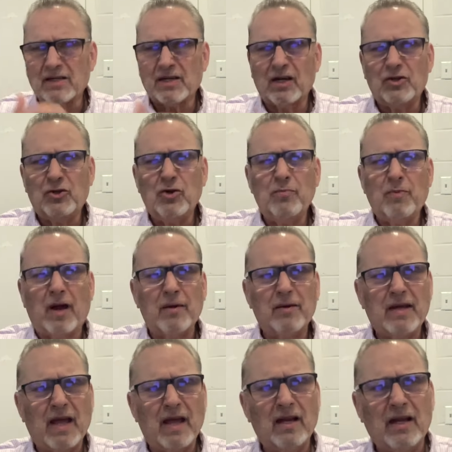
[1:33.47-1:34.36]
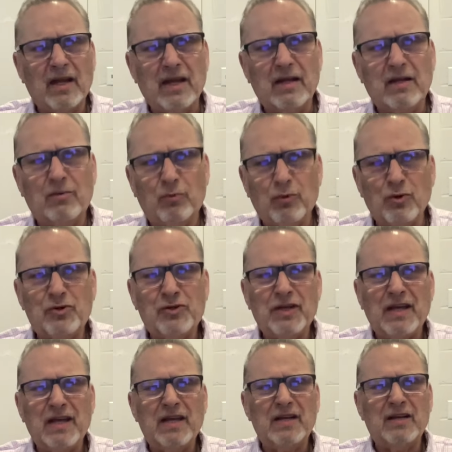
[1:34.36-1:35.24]
I do my daily
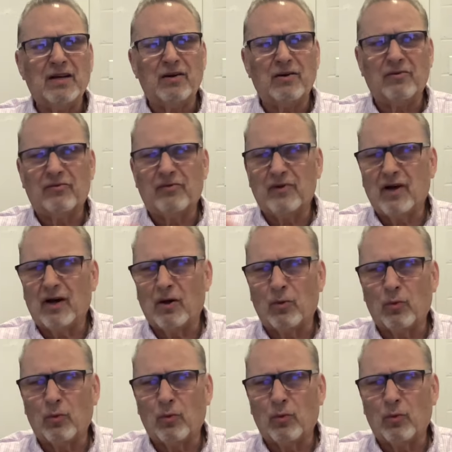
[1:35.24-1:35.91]
routine of